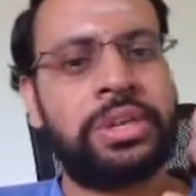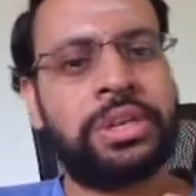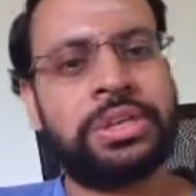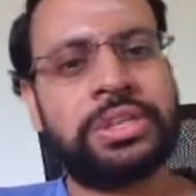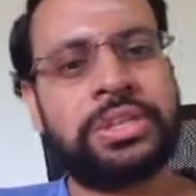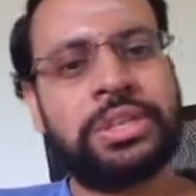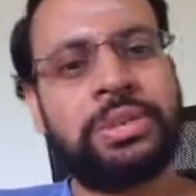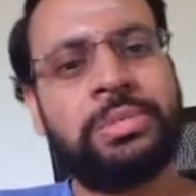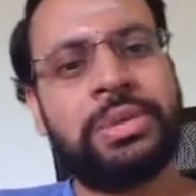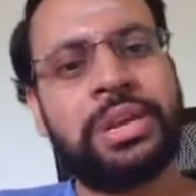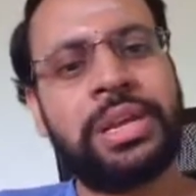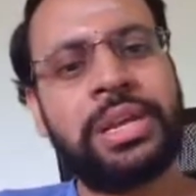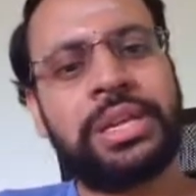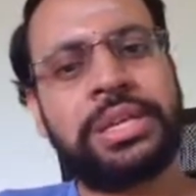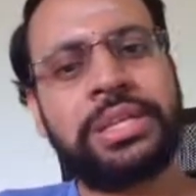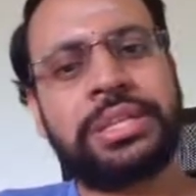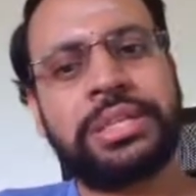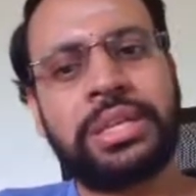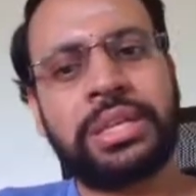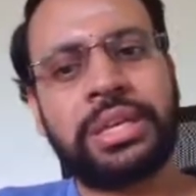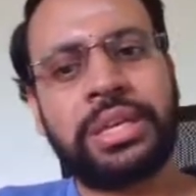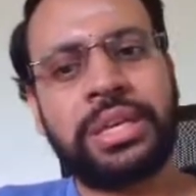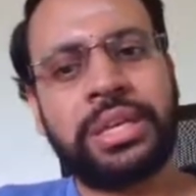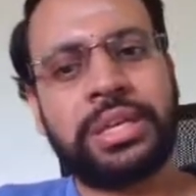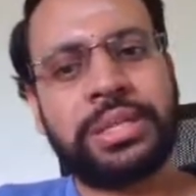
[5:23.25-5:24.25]
Similar is
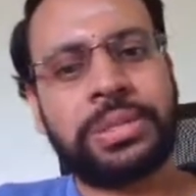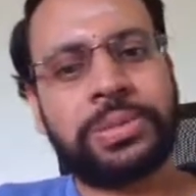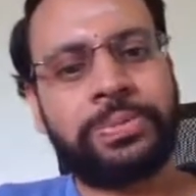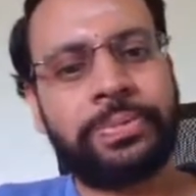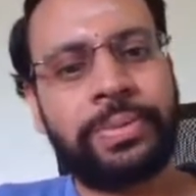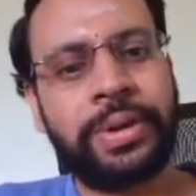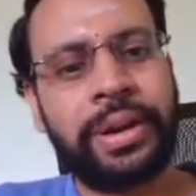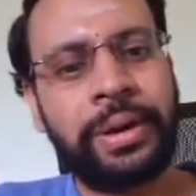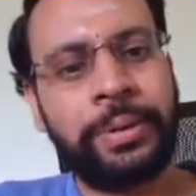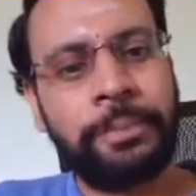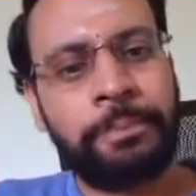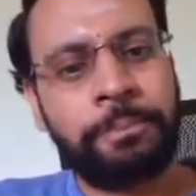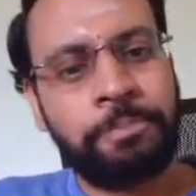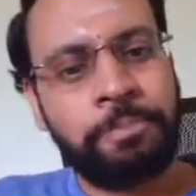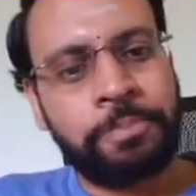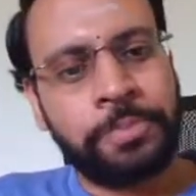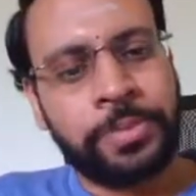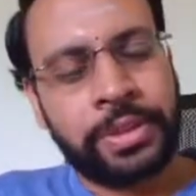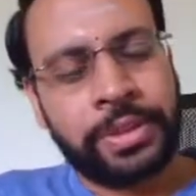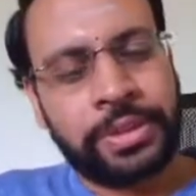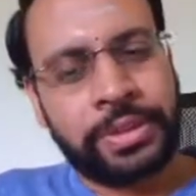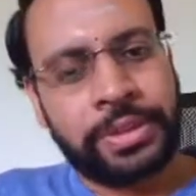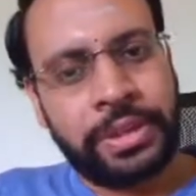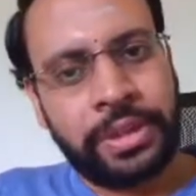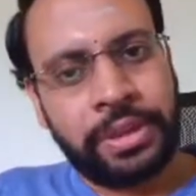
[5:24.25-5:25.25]
the case for
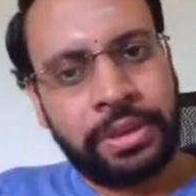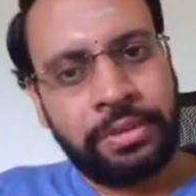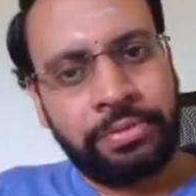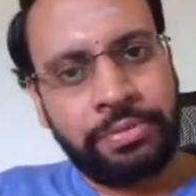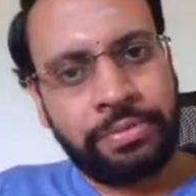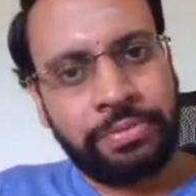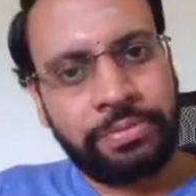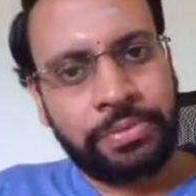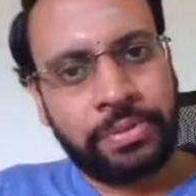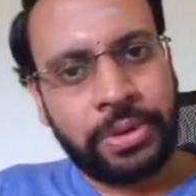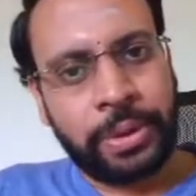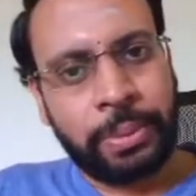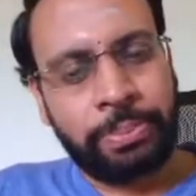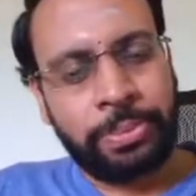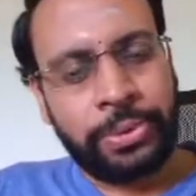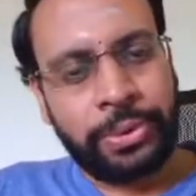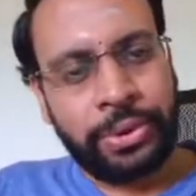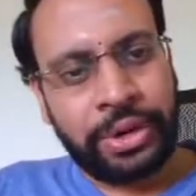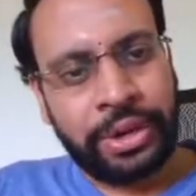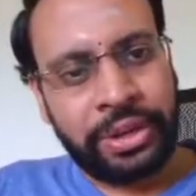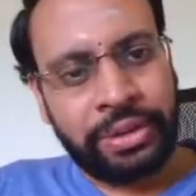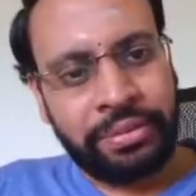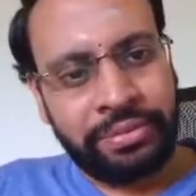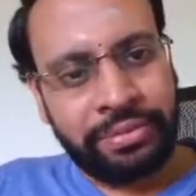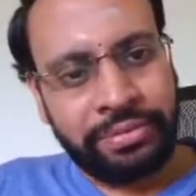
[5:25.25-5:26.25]
the
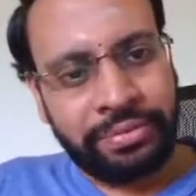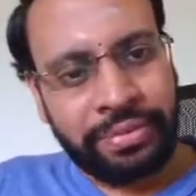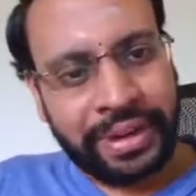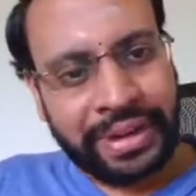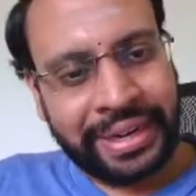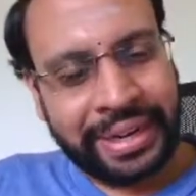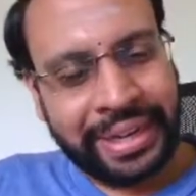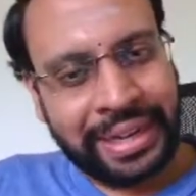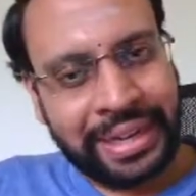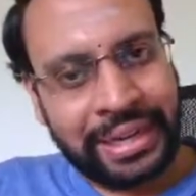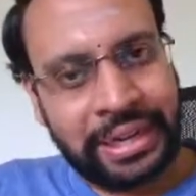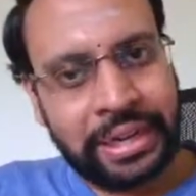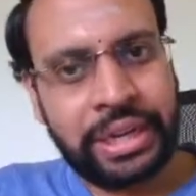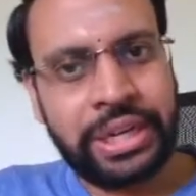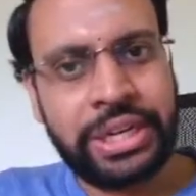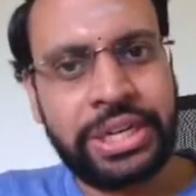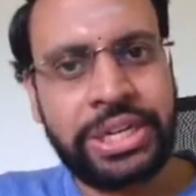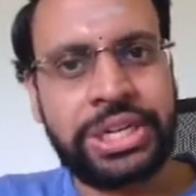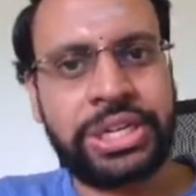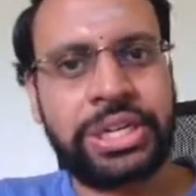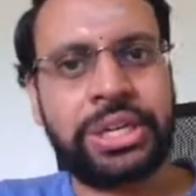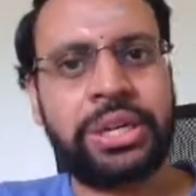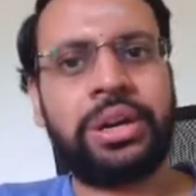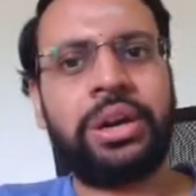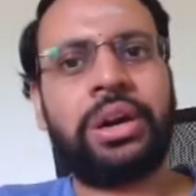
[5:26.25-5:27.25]
computing vertical
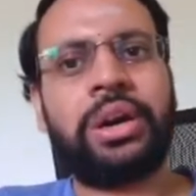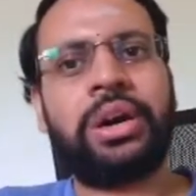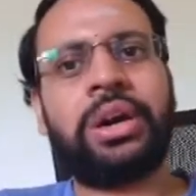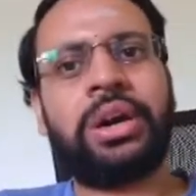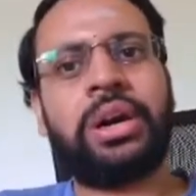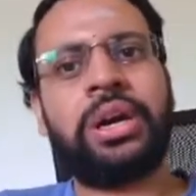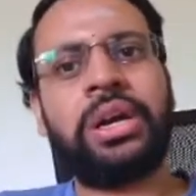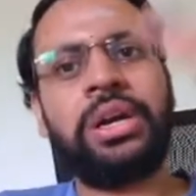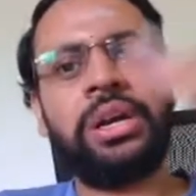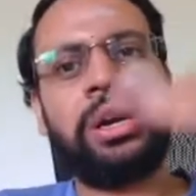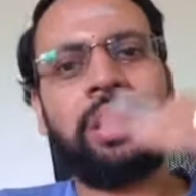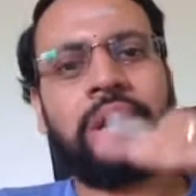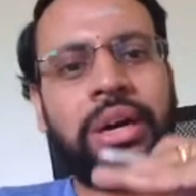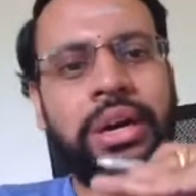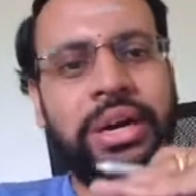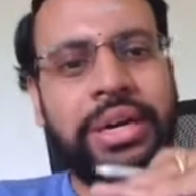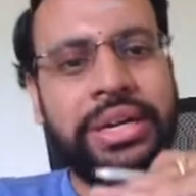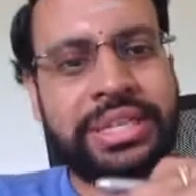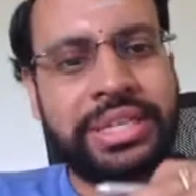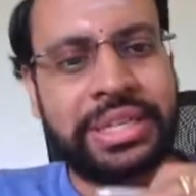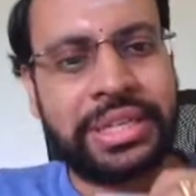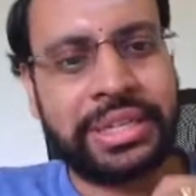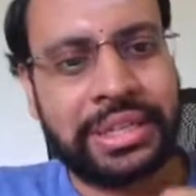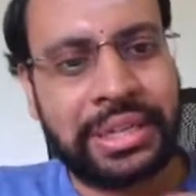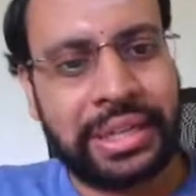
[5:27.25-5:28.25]
edge or
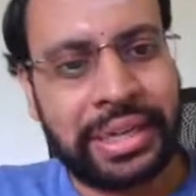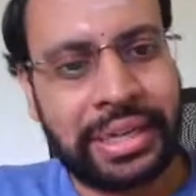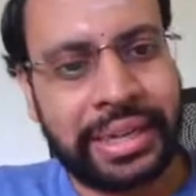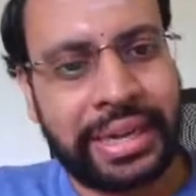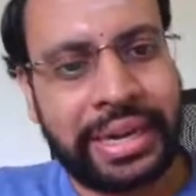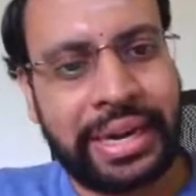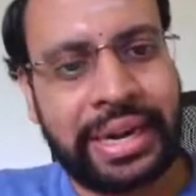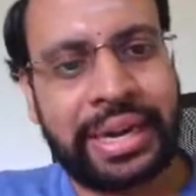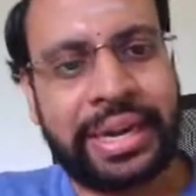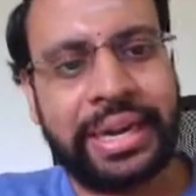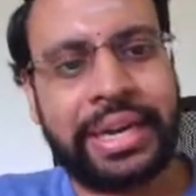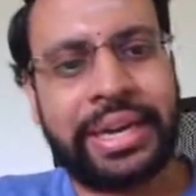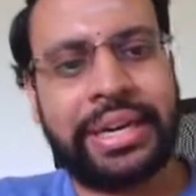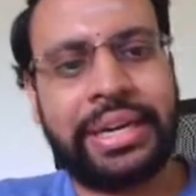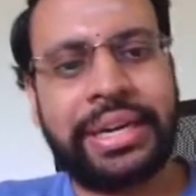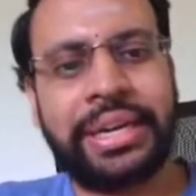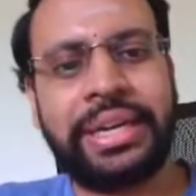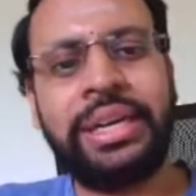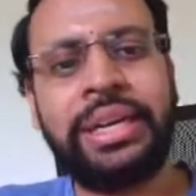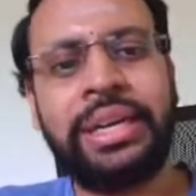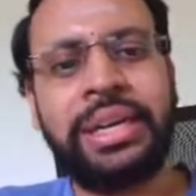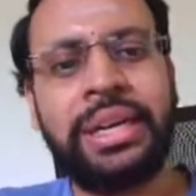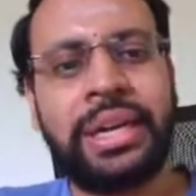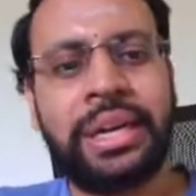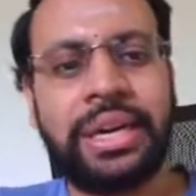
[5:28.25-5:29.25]
horizontal gradient, in
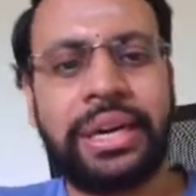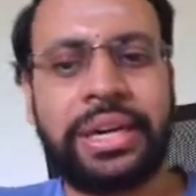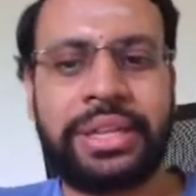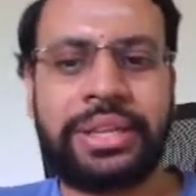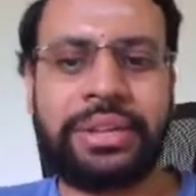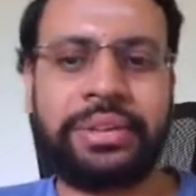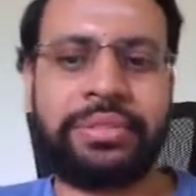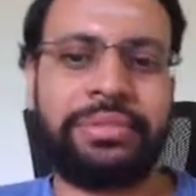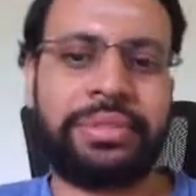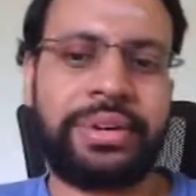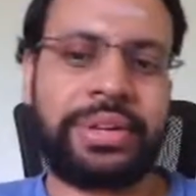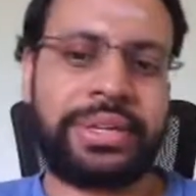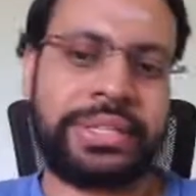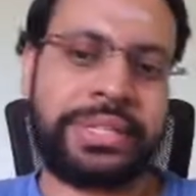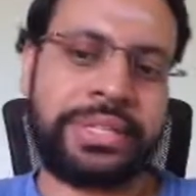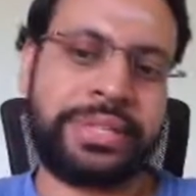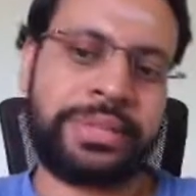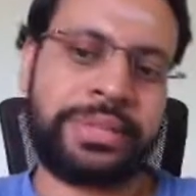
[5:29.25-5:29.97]
other words.